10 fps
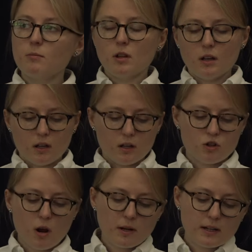a
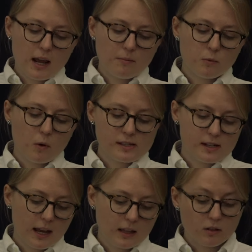German attempt once
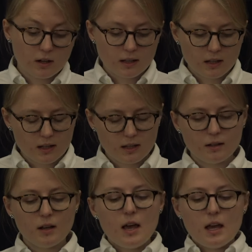again to kind
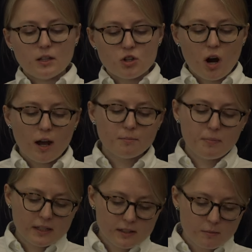of in a giant
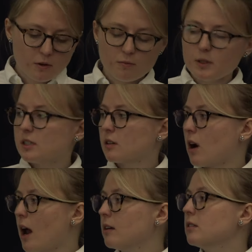pincer movement
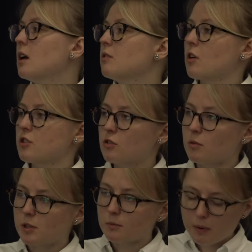surround Russian
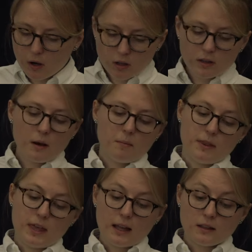troops in Poland,
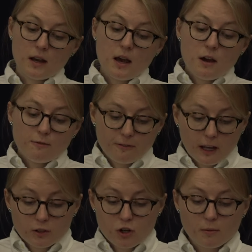but that
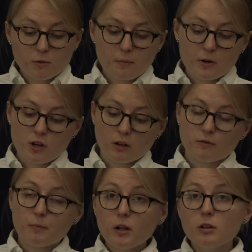failed. Germans were pushed out
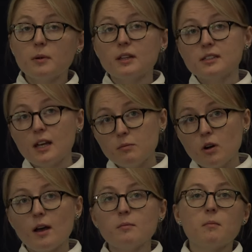of Poland, but at the same
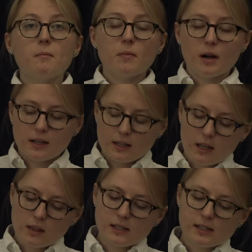time, by kind of
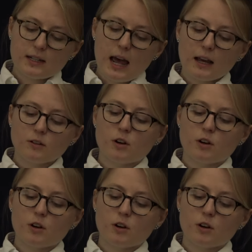in this attack,